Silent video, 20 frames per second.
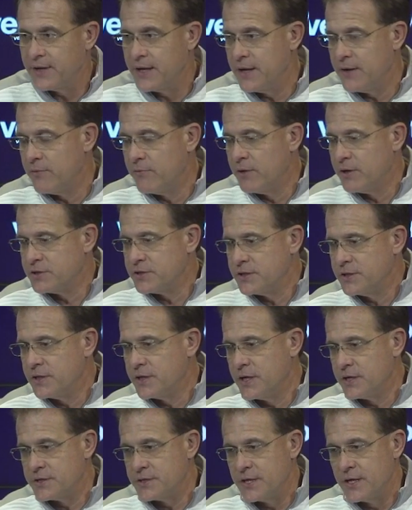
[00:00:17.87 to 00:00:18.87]
had a rushing
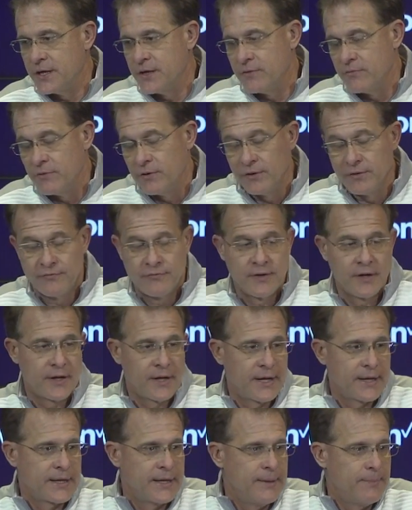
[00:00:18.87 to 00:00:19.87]
touchdown, really felt
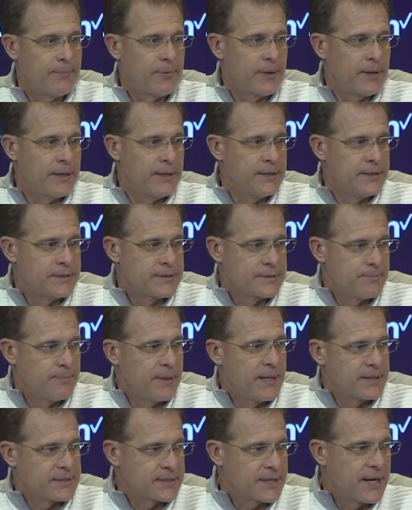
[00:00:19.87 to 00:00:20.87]
like he played his
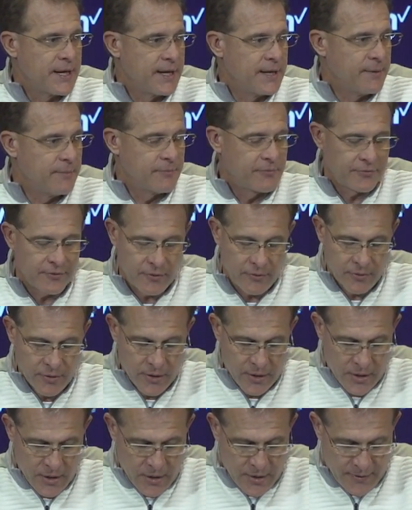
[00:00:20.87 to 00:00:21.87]
best game, so
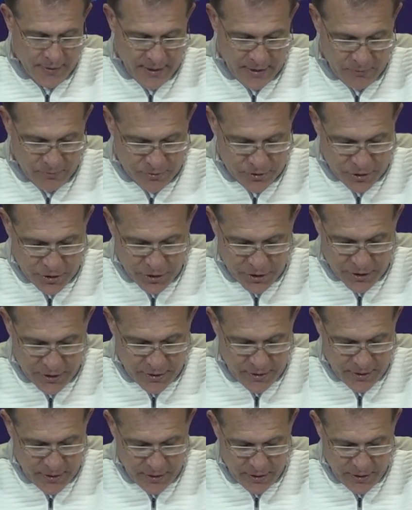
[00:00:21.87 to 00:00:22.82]
that was good.